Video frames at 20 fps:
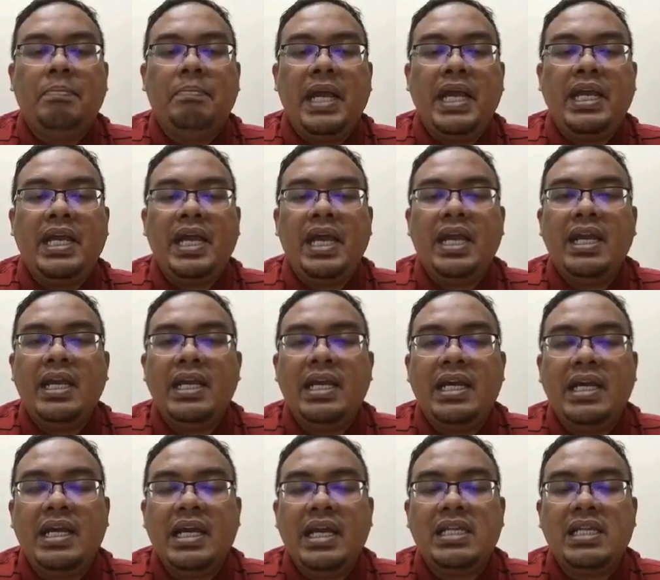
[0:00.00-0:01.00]

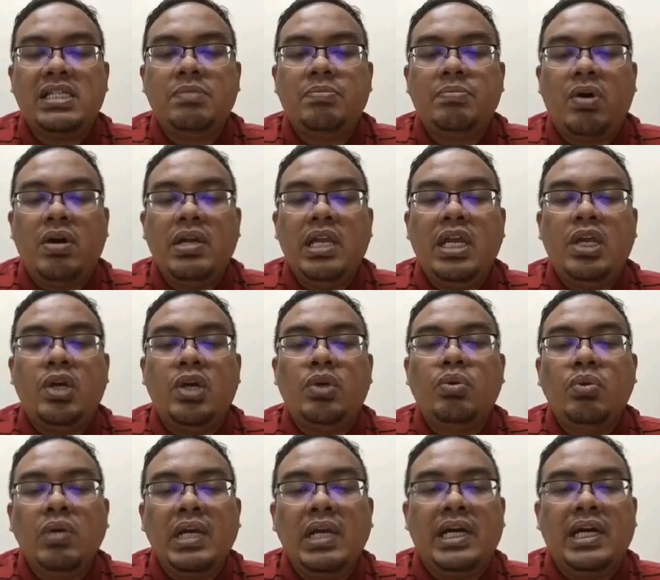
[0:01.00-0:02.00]
making its
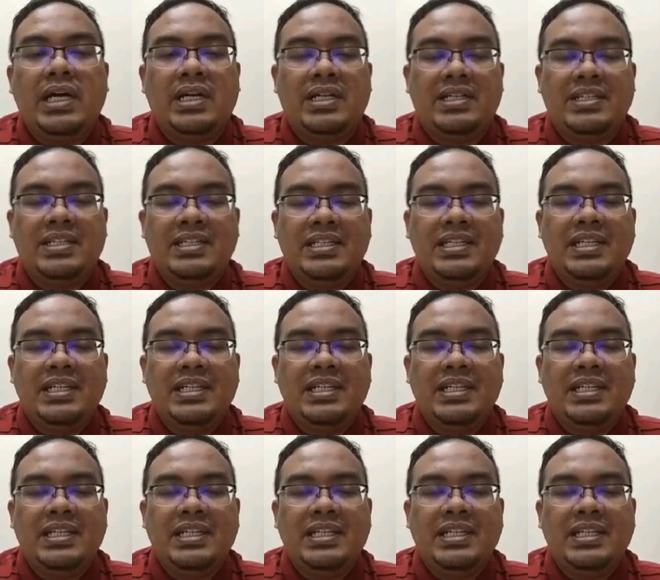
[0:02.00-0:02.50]
body cooler,